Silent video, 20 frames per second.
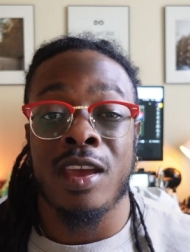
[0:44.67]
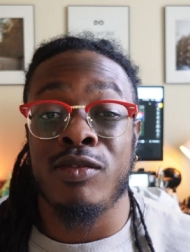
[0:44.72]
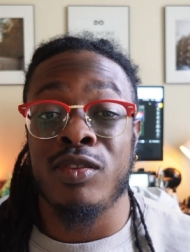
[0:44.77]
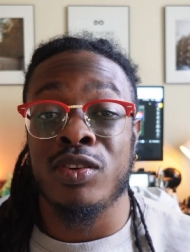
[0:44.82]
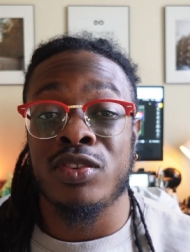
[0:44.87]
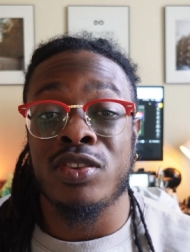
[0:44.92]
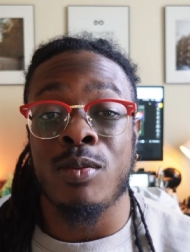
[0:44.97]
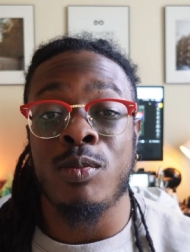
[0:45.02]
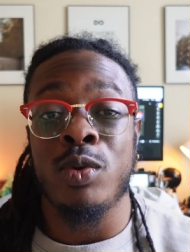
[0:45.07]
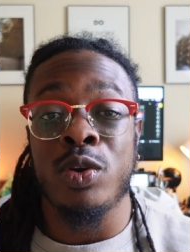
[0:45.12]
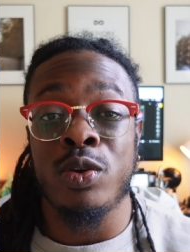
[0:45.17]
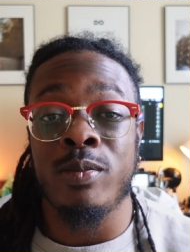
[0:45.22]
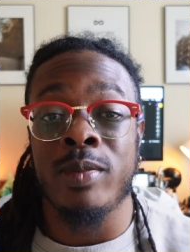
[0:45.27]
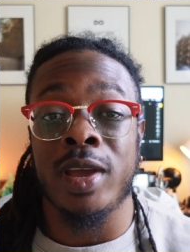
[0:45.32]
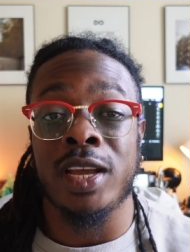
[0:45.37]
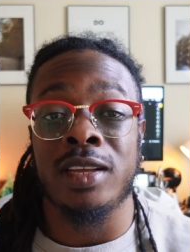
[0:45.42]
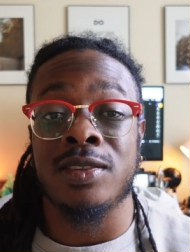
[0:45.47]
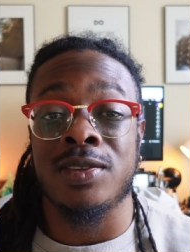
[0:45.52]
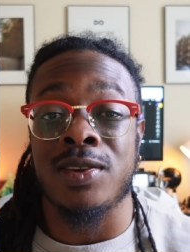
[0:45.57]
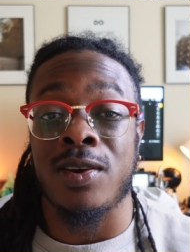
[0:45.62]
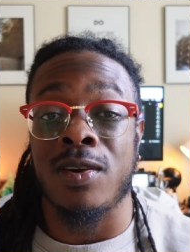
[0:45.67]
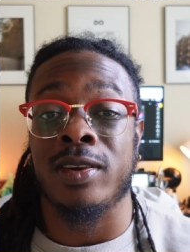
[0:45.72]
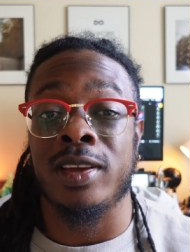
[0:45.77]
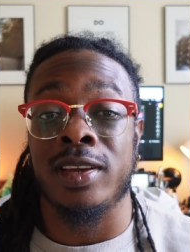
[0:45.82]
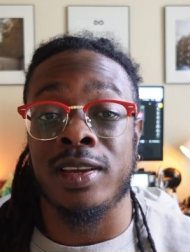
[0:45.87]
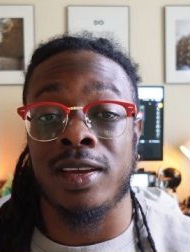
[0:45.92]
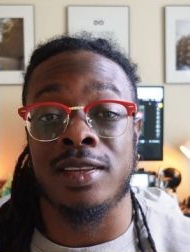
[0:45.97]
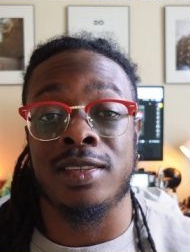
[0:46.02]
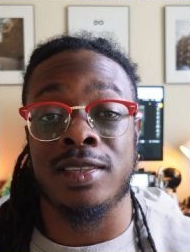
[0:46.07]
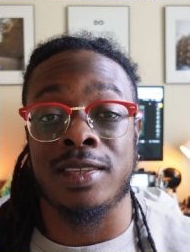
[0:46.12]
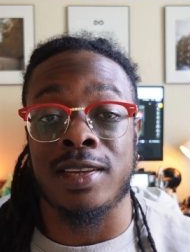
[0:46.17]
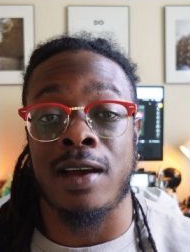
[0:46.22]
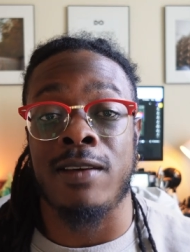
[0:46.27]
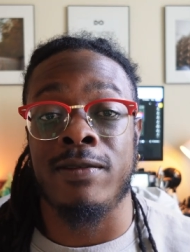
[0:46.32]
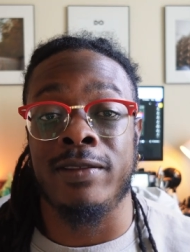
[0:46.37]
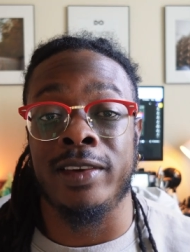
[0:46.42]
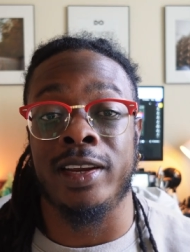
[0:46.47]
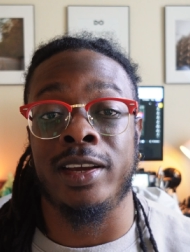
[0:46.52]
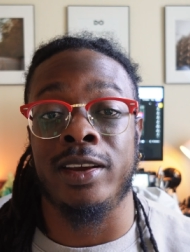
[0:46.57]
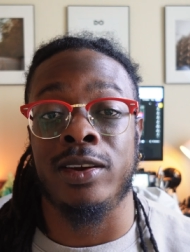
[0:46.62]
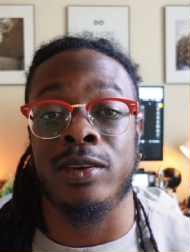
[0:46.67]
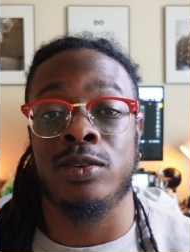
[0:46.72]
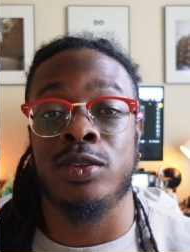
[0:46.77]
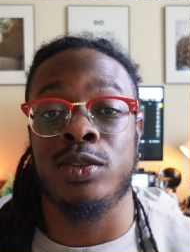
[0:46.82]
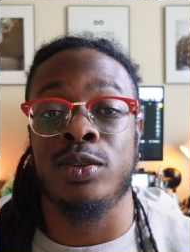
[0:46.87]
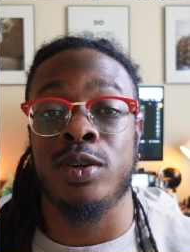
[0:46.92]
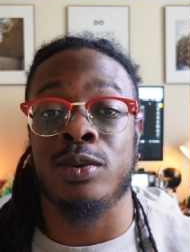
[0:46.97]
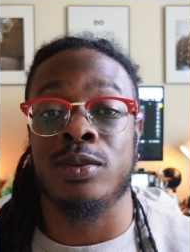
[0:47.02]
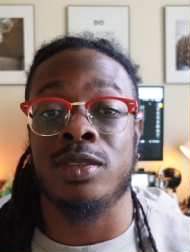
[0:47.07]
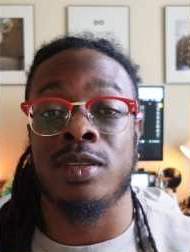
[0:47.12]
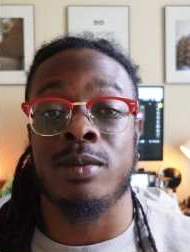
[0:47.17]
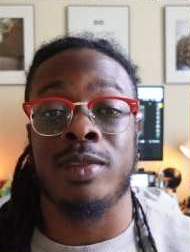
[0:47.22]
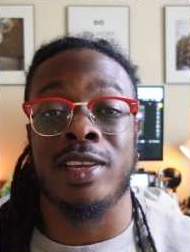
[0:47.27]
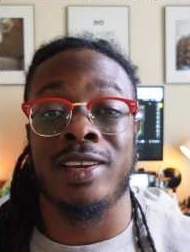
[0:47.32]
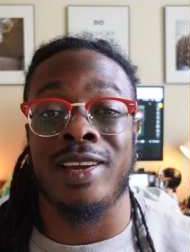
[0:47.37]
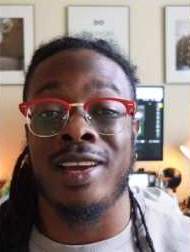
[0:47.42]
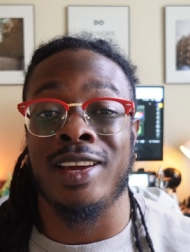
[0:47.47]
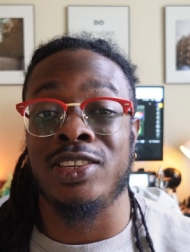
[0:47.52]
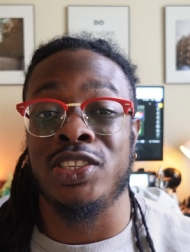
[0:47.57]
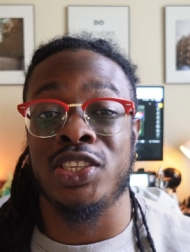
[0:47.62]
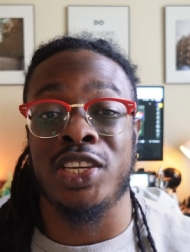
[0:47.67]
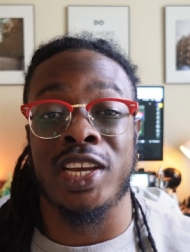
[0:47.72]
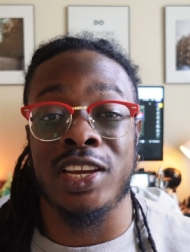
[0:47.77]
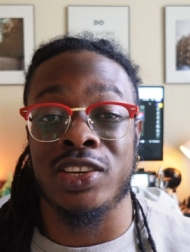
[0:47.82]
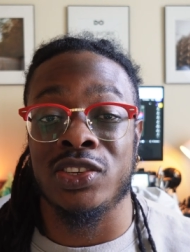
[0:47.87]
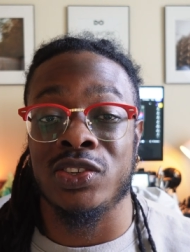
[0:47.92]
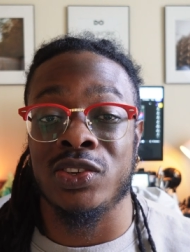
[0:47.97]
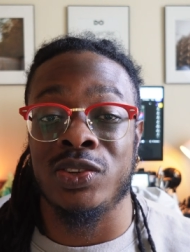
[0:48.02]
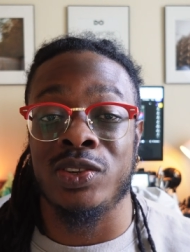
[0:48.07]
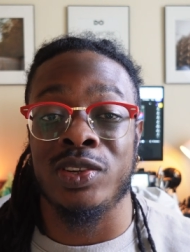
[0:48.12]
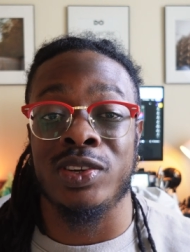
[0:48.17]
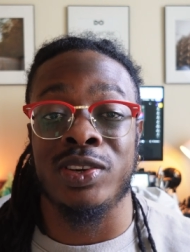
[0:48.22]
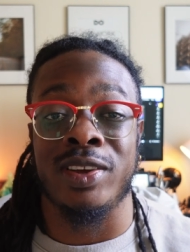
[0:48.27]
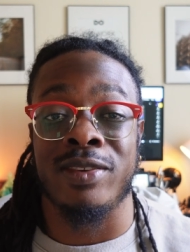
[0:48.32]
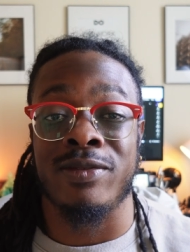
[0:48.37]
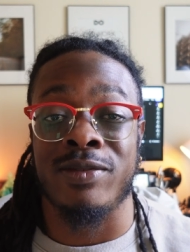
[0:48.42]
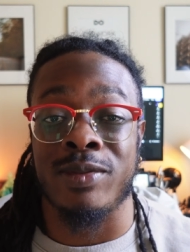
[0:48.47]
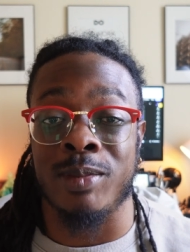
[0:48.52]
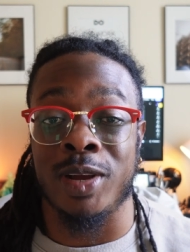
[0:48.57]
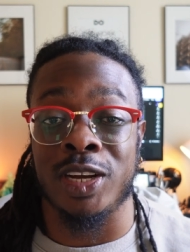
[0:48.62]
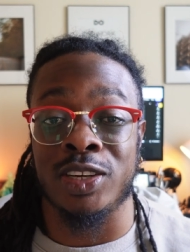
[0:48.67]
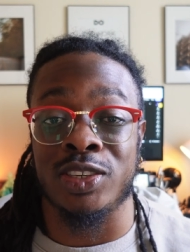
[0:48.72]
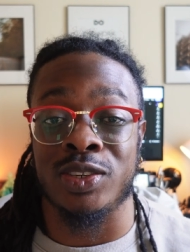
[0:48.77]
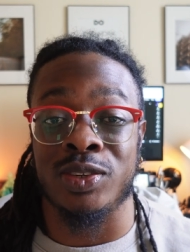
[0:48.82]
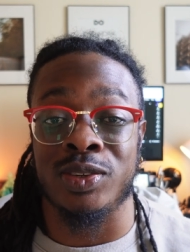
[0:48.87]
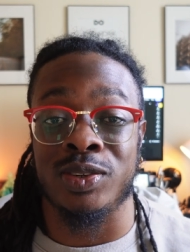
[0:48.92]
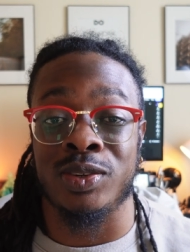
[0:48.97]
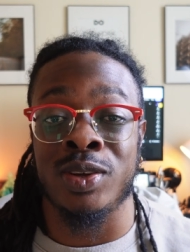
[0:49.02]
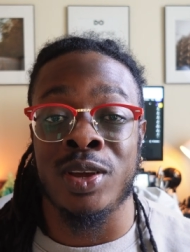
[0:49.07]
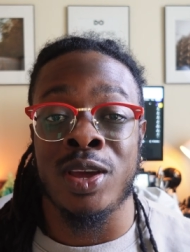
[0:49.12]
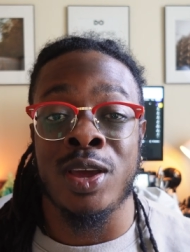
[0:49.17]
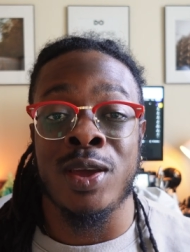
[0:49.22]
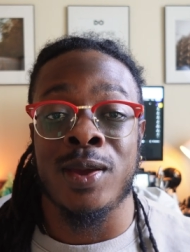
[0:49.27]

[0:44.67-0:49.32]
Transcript: If you're someone who makes talking head style videos, you know something educational or informational,